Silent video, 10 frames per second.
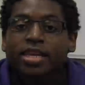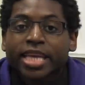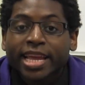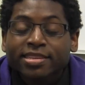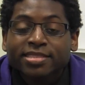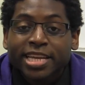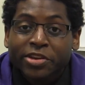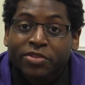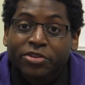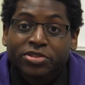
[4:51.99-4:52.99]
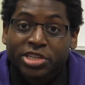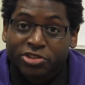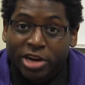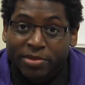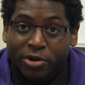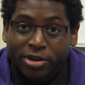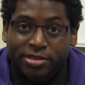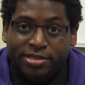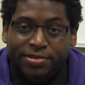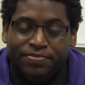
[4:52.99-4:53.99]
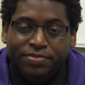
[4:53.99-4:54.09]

Kansas State University trademarks.